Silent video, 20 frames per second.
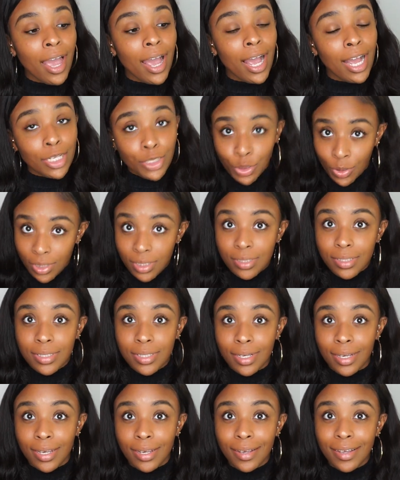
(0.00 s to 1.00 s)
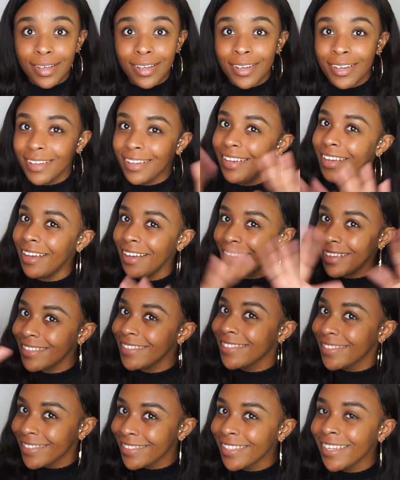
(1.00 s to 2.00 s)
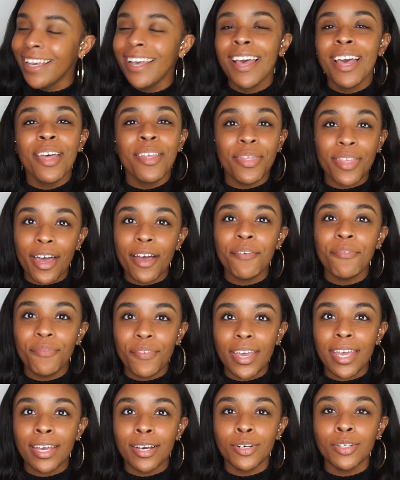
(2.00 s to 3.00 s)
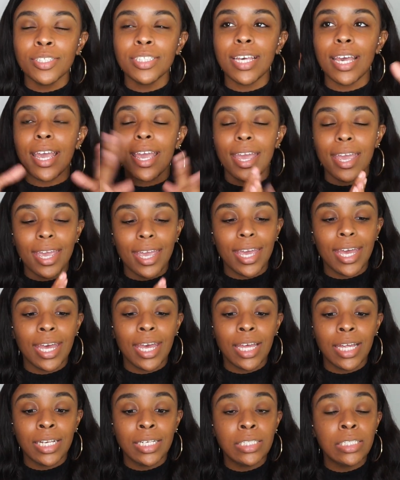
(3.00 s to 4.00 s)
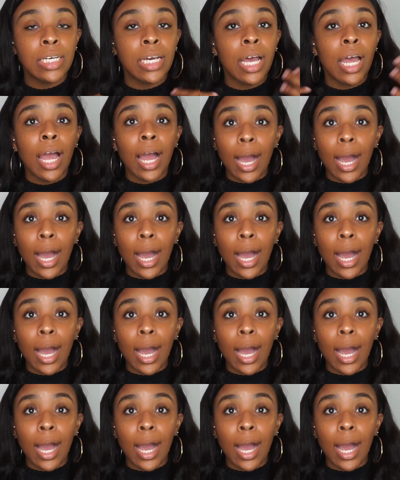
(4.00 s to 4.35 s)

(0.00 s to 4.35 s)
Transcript: As you can see, that failed, and